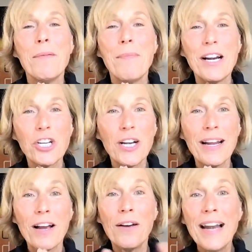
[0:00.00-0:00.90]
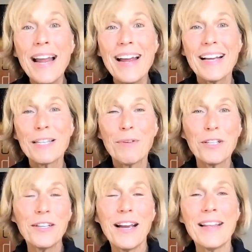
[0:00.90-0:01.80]
Much like our legs work
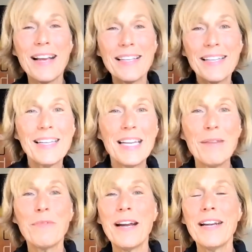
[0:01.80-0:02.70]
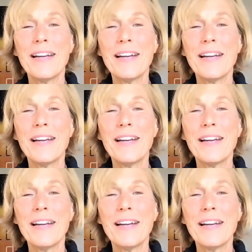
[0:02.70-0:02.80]
together as a team, right?